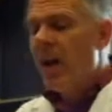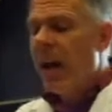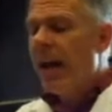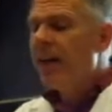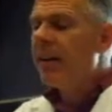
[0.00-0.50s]

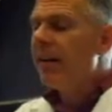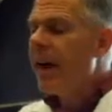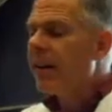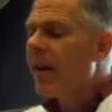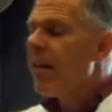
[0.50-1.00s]
And
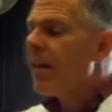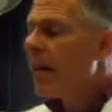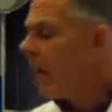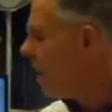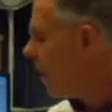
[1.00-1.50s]
that
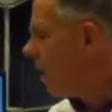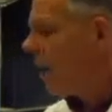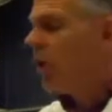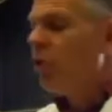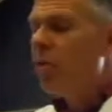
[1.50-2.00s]
they
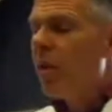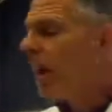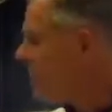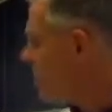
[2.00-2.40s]
utilize